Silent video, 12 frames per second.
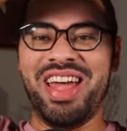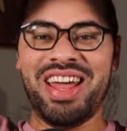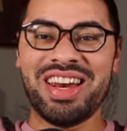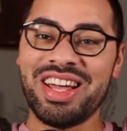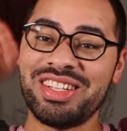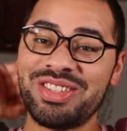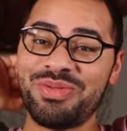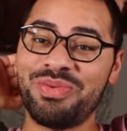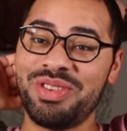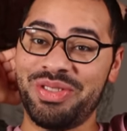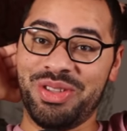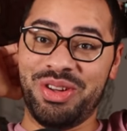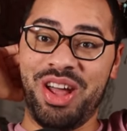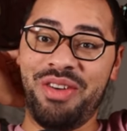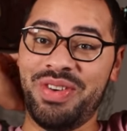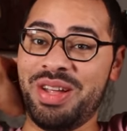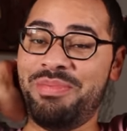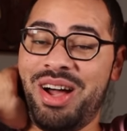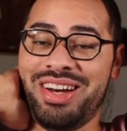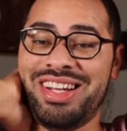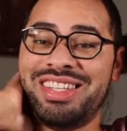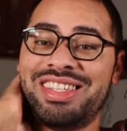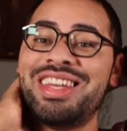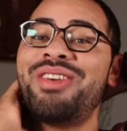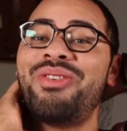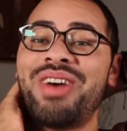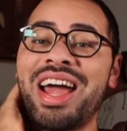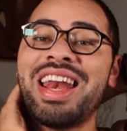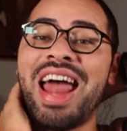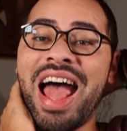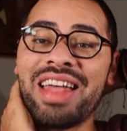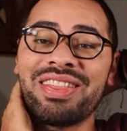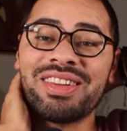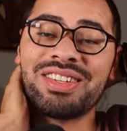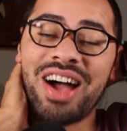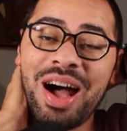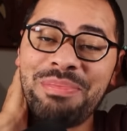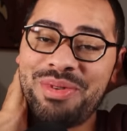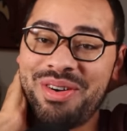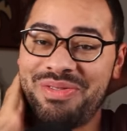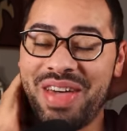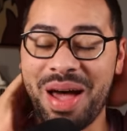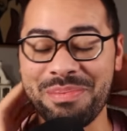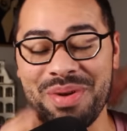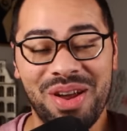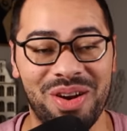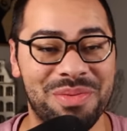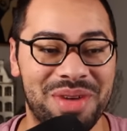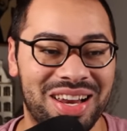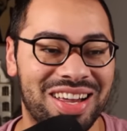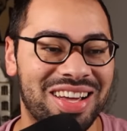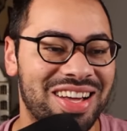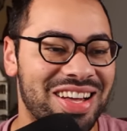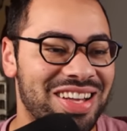And it's the governing bodies sit right at the top of that pyramid.